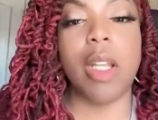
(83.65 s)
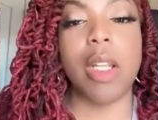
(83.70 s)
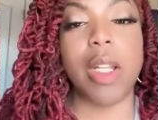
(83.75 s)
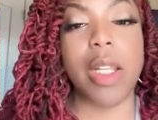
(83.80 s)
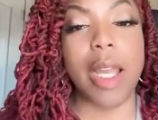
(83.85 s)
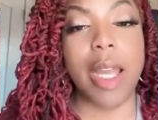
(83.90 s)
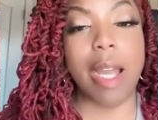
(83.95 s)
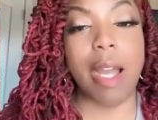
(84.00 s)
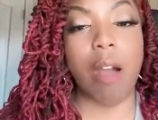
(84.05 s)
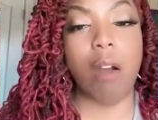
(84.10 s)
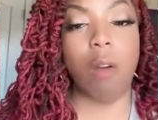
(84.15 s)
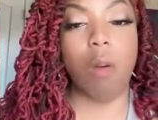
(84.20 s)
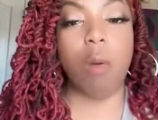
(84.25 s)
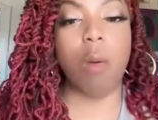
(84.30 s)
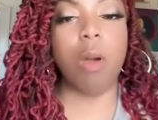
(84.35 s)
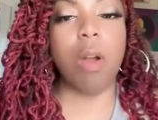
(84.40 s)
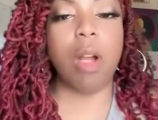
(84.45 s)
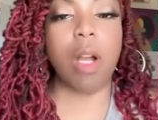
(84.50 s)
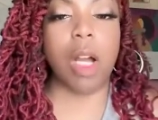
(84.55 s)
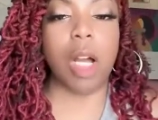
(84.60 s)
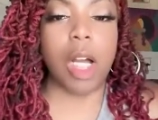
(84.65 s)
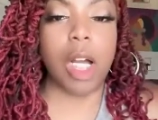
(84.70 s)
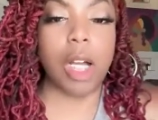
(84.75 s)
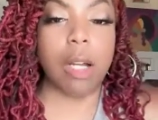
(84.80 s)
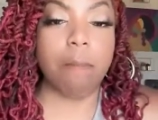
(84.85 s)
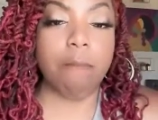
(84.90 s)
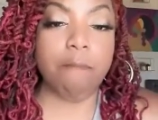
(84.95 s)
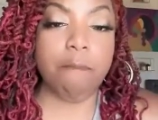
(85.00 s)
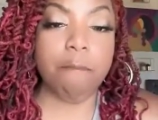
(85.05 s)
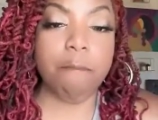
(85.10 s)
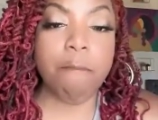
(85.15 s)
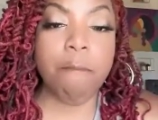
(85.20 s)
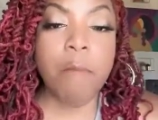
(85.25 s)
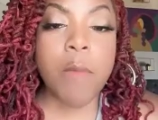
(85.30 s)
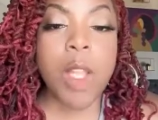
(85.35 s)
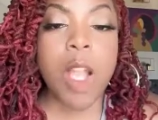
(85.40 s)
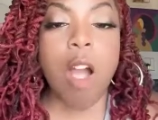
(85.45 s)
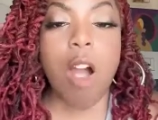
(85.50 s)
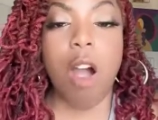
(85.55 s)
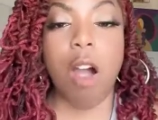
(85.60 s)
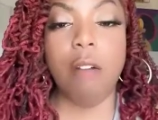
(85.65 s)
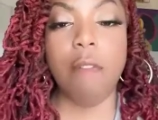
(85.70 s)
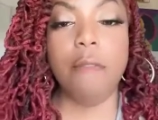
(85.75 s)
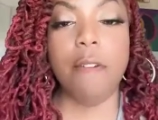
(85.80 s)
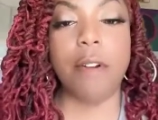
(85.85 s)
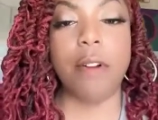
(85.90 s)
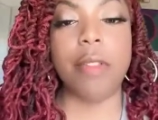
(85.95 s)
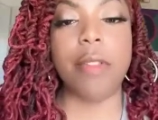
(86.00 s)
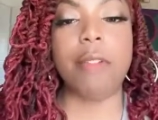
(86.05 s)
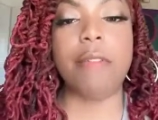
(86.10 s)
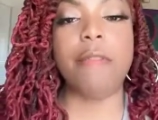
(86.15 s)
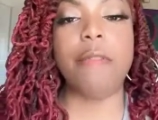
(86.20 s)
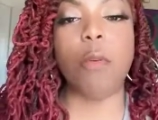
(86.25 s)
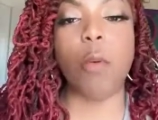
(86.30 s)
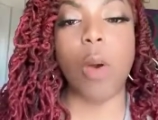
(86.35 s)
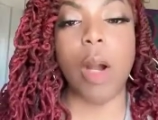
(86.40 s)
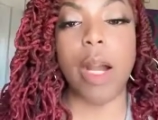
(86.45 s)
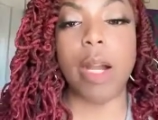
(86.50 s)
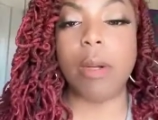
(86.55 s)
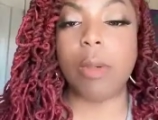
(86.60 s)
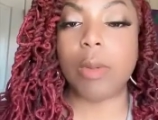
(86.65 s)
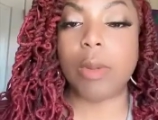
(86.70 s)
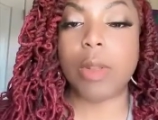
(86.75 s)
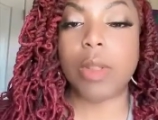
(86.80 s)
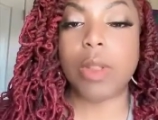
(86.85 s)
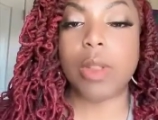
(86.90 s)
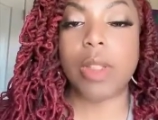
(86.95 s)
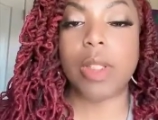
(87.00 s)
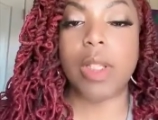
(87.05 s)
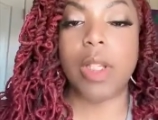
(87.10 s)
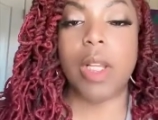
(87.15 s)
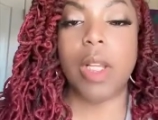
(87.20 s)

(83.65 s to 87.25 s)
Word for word: now um, offer the four ounce